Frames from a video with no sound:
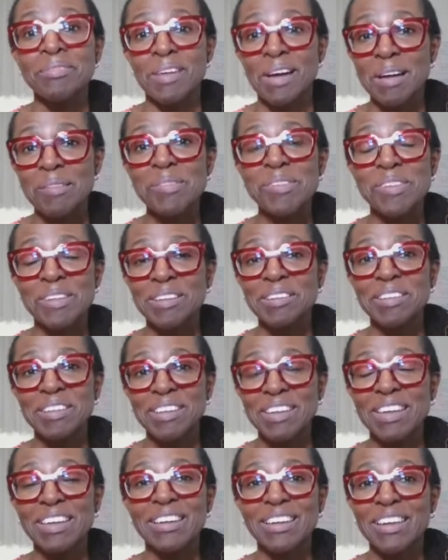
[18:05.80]

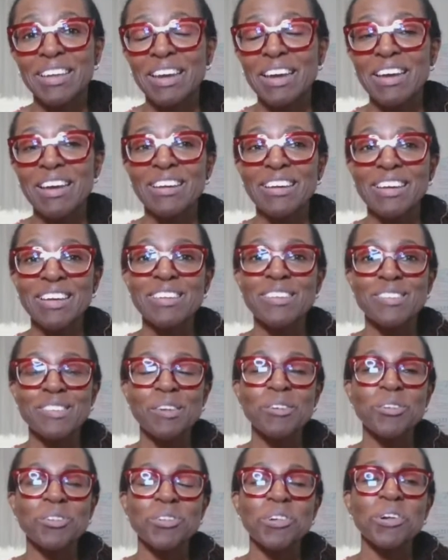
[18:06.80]
Absolutely. Yeah, it's
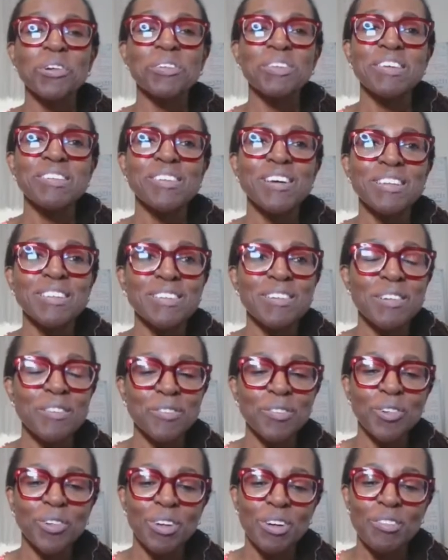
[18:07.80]
so true. And this idea of
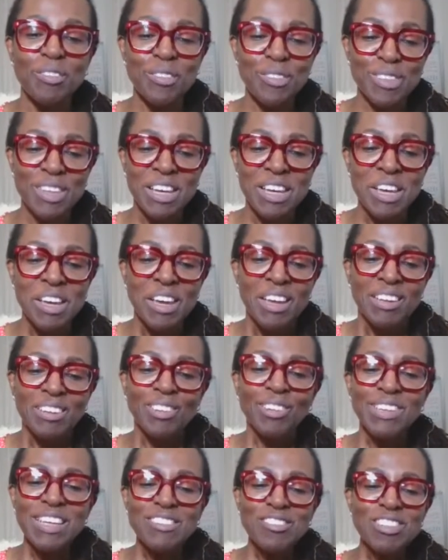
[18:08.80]
not
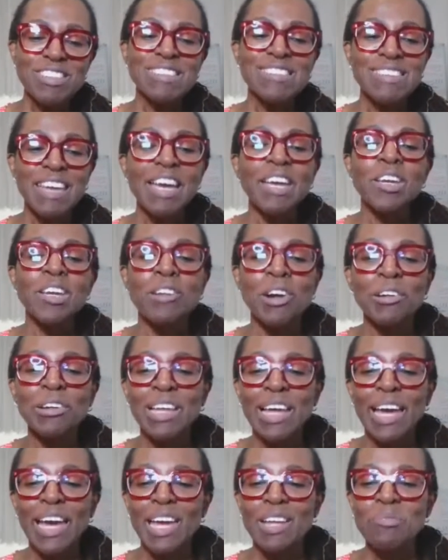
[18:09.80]
necessarily stay in your own
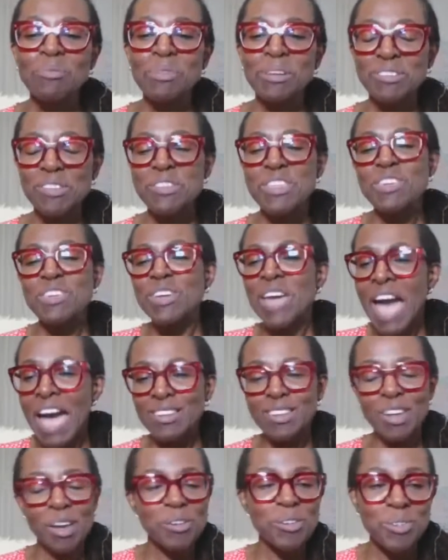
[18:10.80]
lane, because I think you
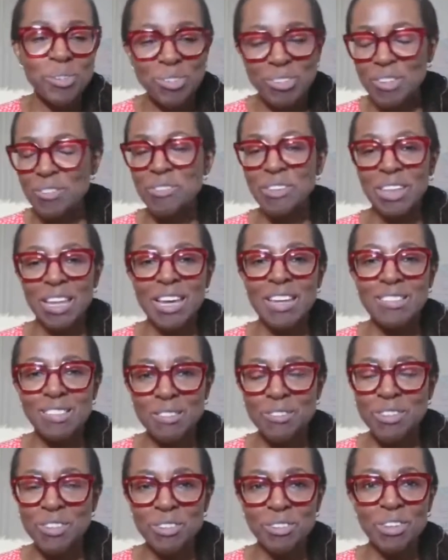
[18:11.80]
can go to different lanes
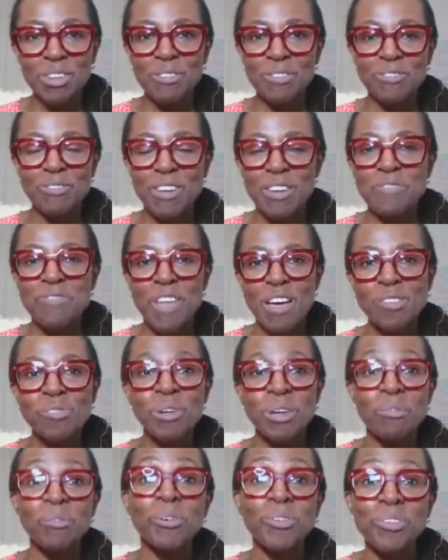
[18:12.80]
if that's
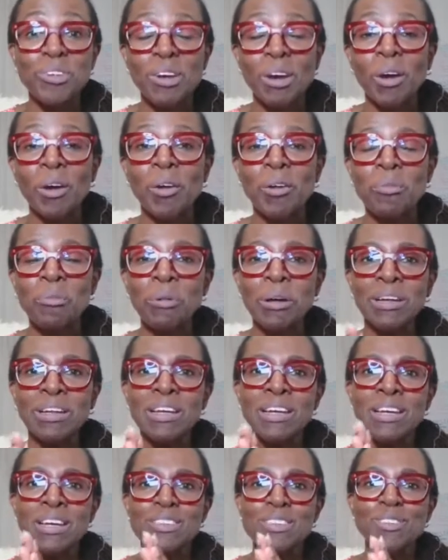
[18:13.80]
where you want to go, but
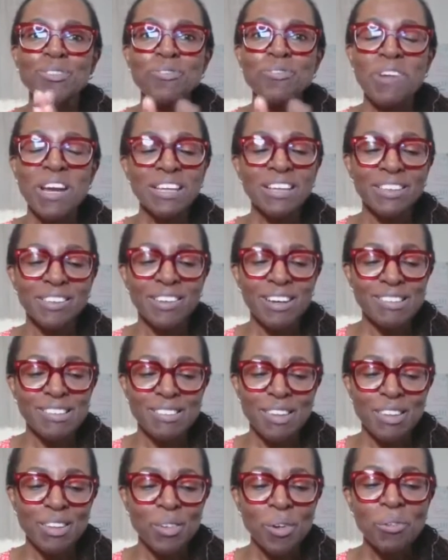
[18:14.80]
just recognizing
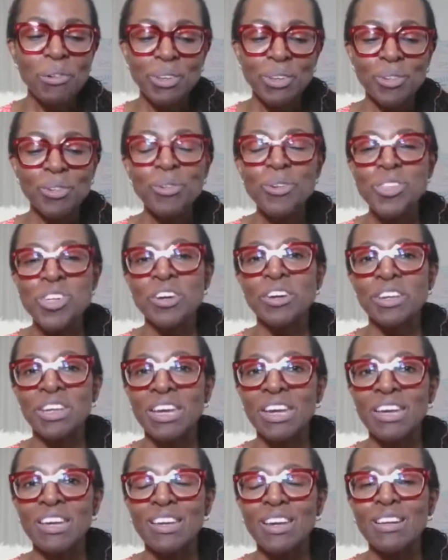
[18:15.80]
that you're on your
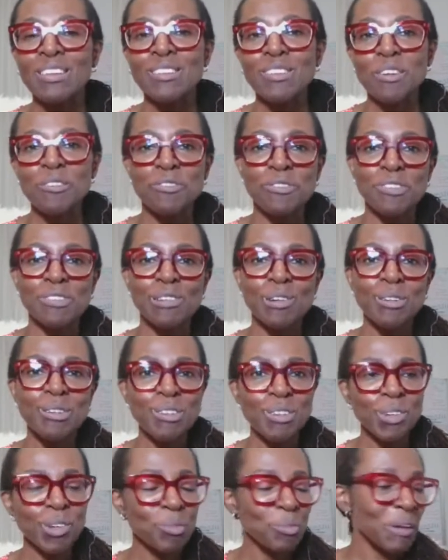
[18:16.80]
journey. And so as long as
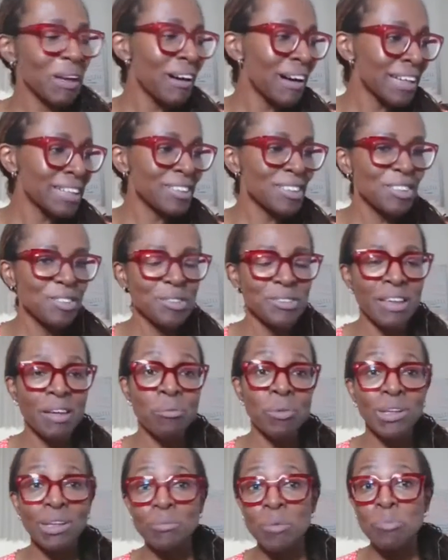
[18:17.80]
you look behind and you say,
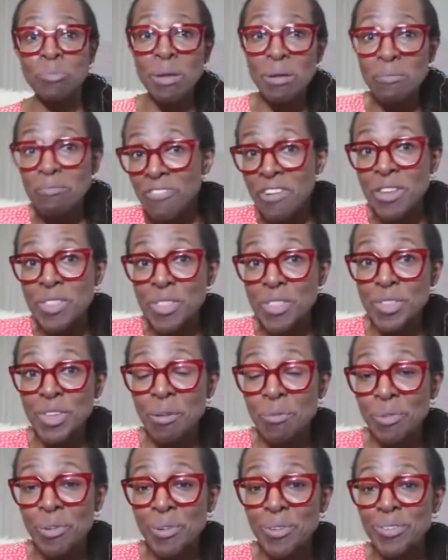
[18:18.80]
well, I'm a bit further than
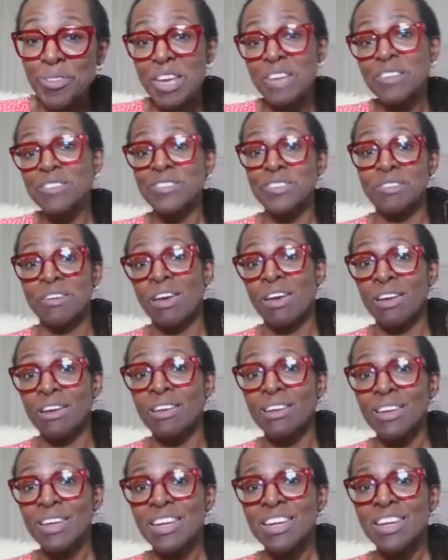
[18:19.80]
I was
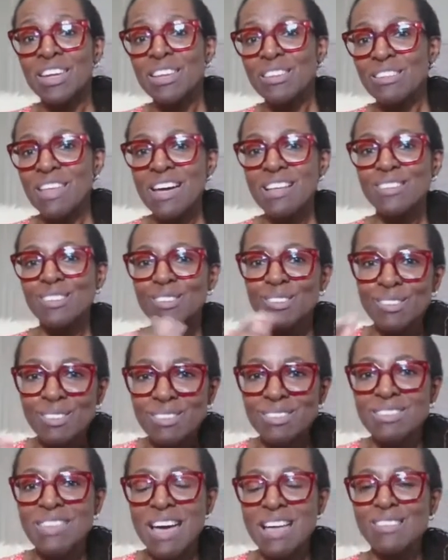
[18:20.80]
yesterday,
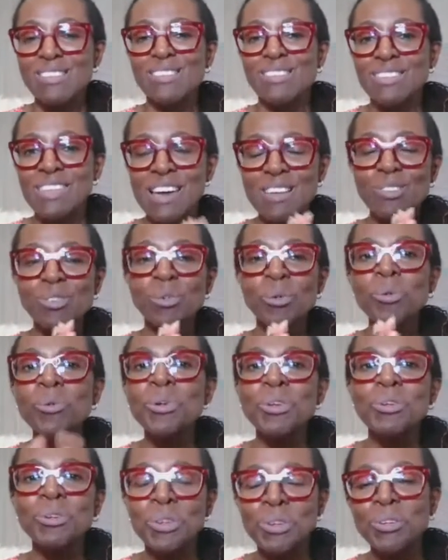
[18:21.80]
that's all
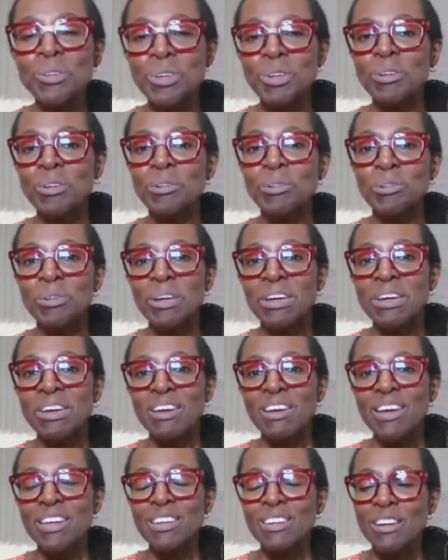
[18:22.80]
you can do.
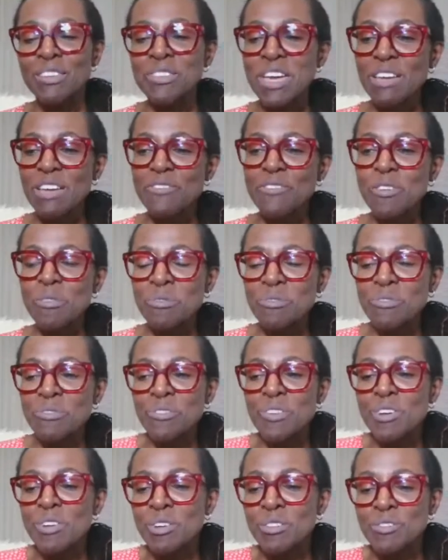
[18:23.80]
And I think
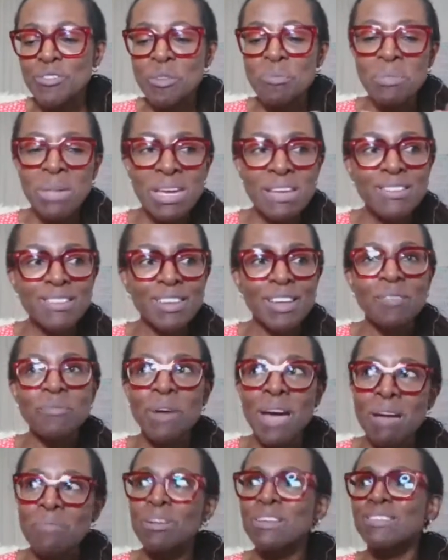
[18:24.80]
for me to
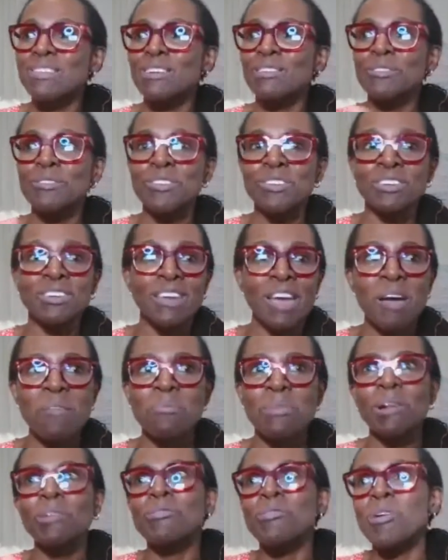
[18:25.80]
compare myself to
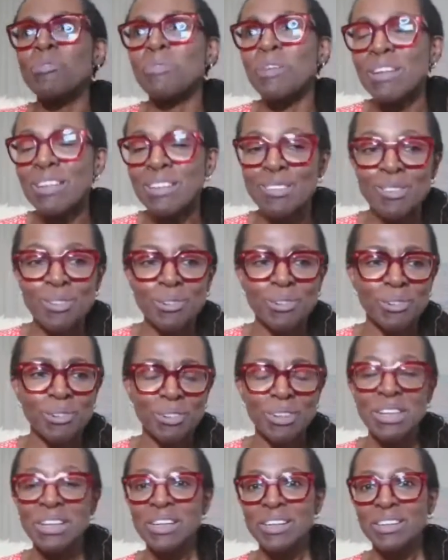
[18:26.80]
Mel Robbins
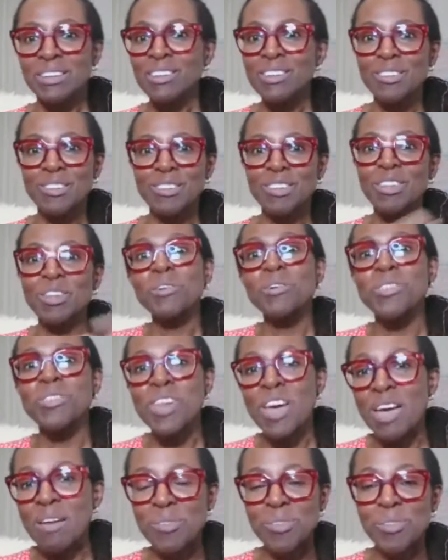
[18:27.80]
or to you,
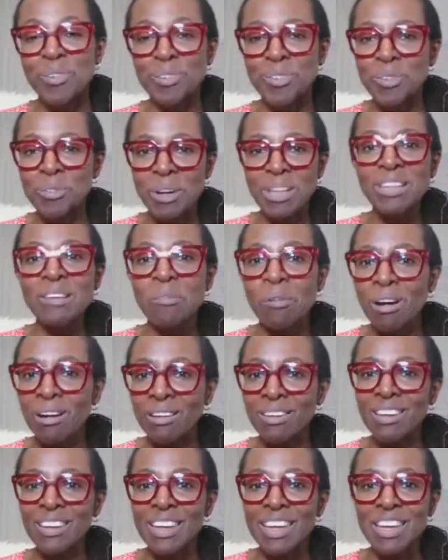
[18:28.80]
James, or to
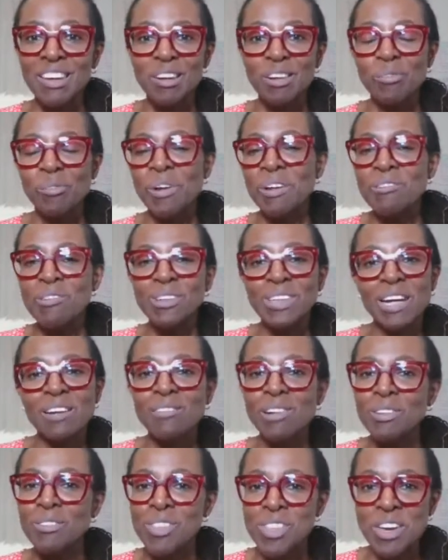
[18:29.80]
anyone, we're on
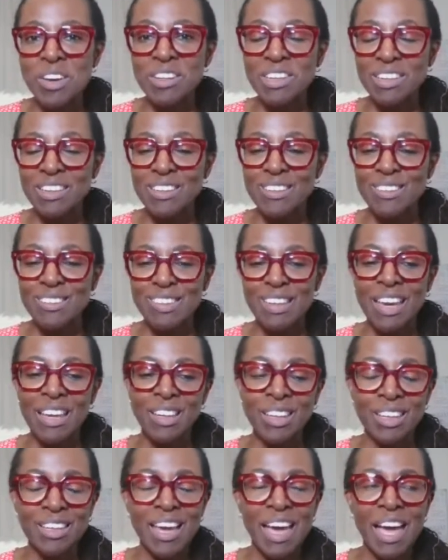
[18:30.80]
our own journeys,
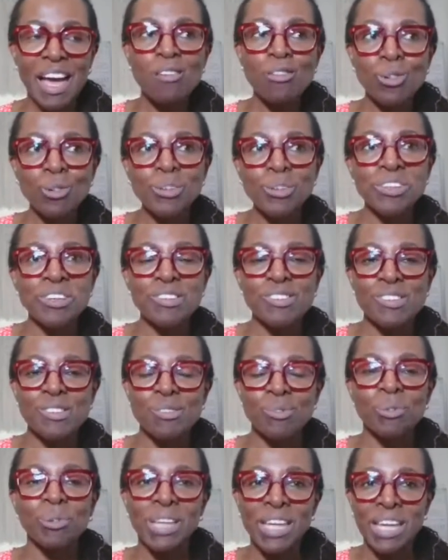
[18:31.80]
and our
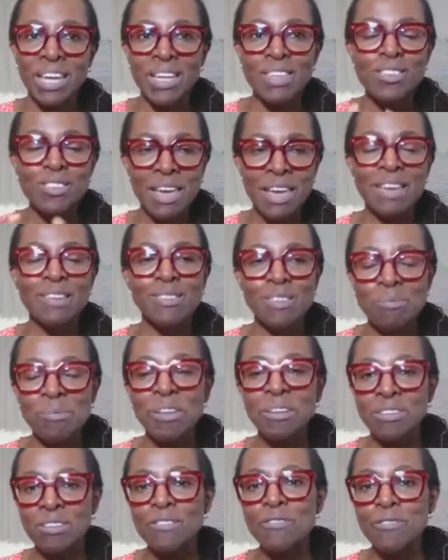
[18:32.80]
audiences will each take
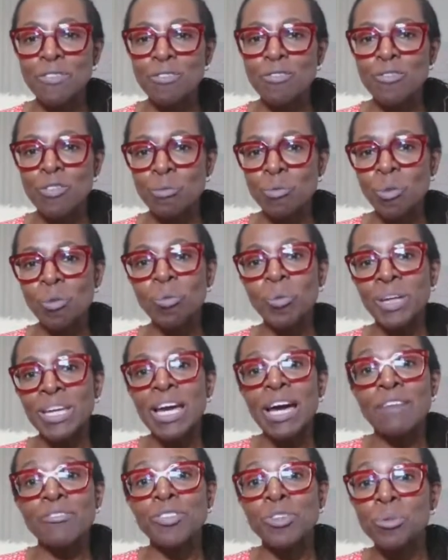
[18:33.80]
something different from what we
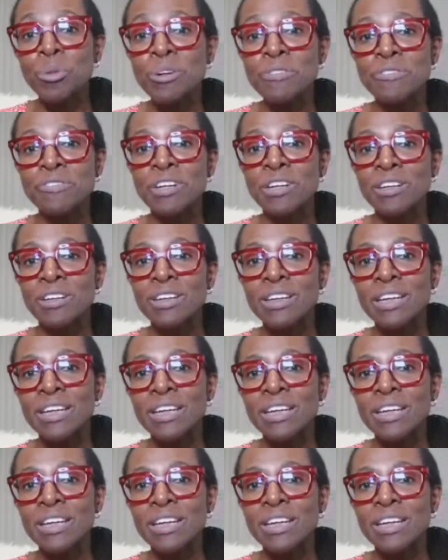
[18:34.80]
have to offer.